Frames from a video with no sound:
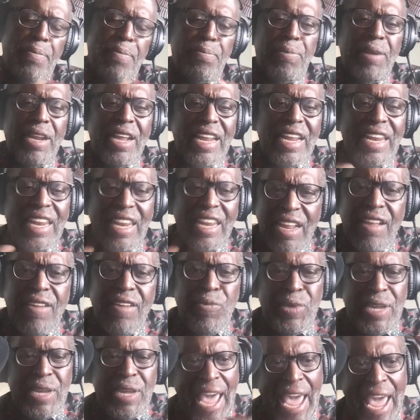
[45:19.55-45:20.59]
that blood
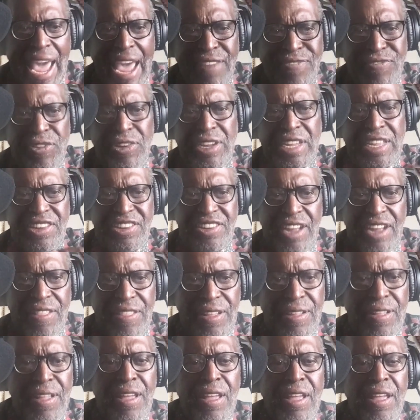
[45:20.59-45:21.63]
love we had for each
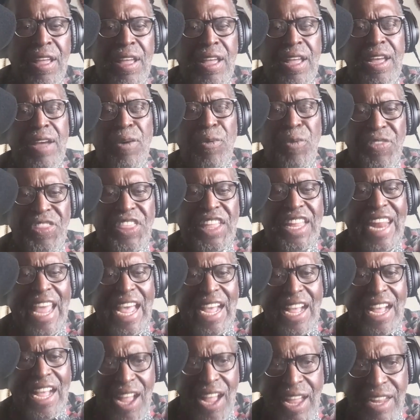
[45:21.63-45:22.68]
other within
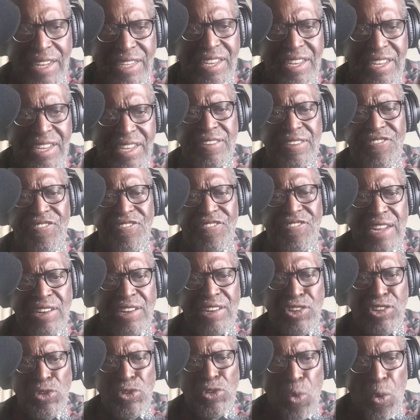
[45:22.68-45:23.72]
that context of
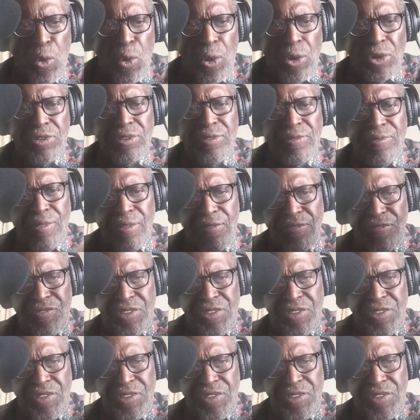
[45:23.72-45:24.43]
fighting two wars,